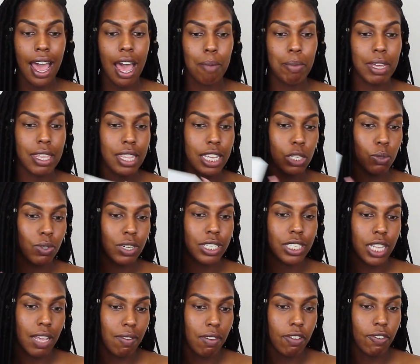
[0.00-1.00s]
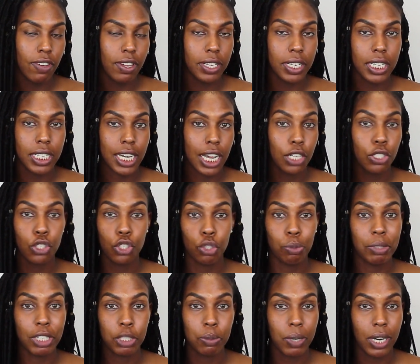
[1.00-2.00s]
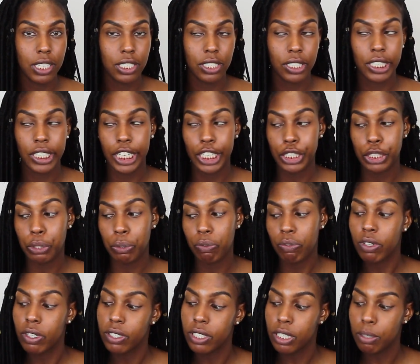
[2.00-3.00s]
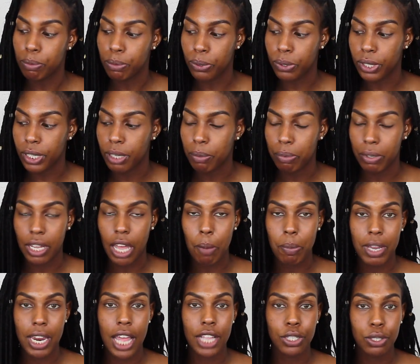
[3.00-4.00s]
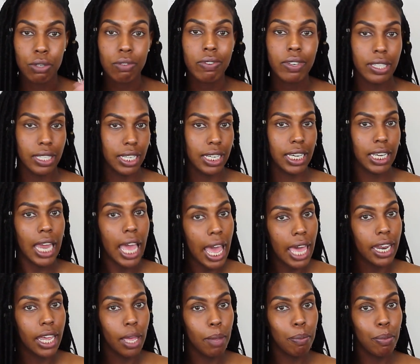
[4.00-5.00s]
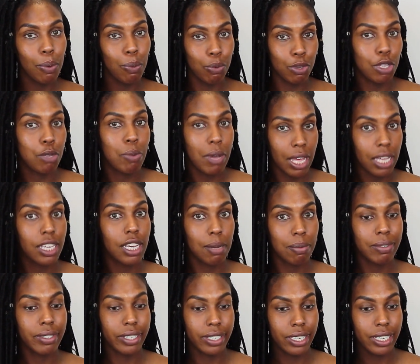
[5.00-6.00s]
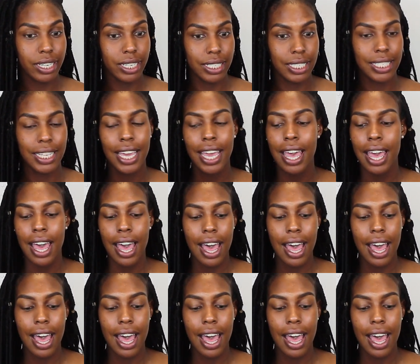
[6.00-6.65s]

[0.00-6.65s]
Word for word: I mean, this one is 750 not too much pricier, like 250 more, but I mean, at 250 can add up. Maybe buy a couple of these.